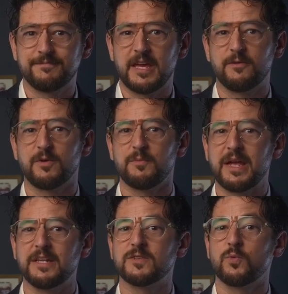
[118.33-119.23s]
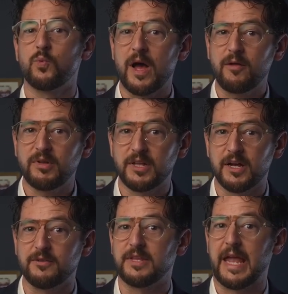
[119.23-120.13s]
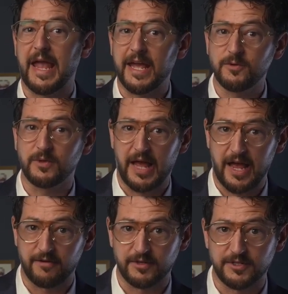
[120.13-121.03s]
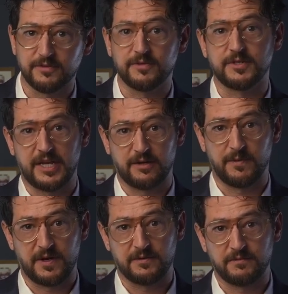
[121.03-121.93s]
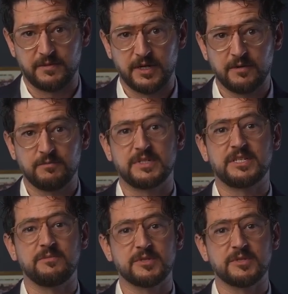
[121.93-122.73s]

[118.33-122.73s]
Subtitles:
It remains well below the annual average for San Ramon, but seems